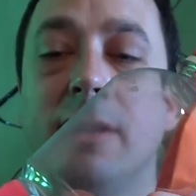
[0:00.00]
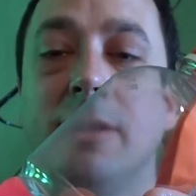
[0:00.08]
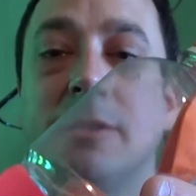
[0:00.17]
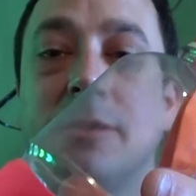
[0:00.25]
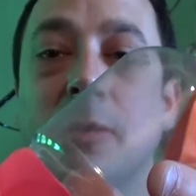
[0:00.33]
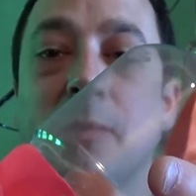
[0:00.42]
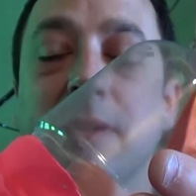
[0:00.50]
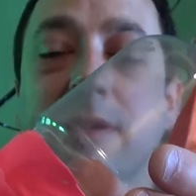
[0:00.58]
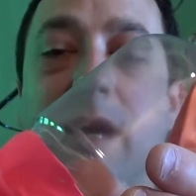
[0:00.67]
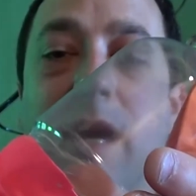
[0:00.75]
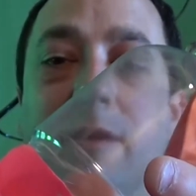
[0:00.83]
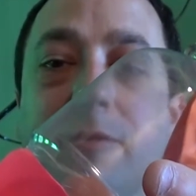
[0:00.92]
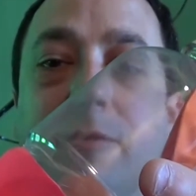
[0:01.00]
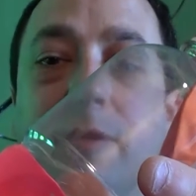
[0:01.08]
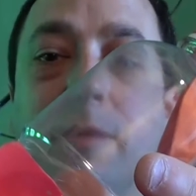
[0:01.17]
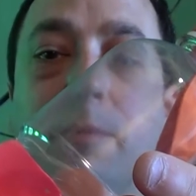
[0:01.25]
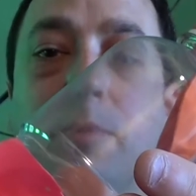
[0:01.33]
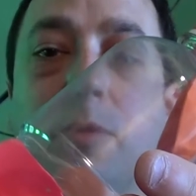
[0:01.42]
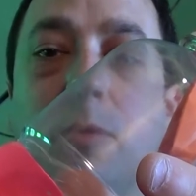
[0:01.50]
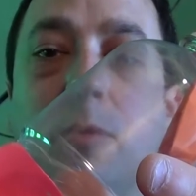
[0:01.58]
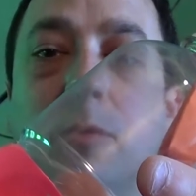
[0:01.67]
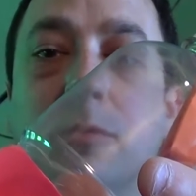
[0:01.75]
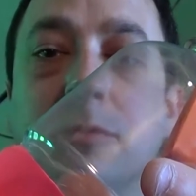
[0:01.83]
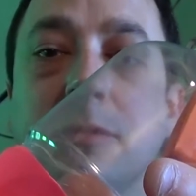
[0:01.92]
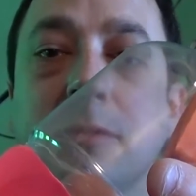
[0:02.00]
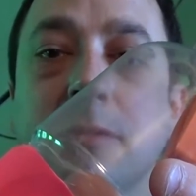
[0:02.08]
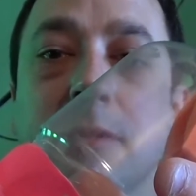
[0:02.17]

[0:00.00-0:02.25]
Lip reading: So when the diaphragm pulls,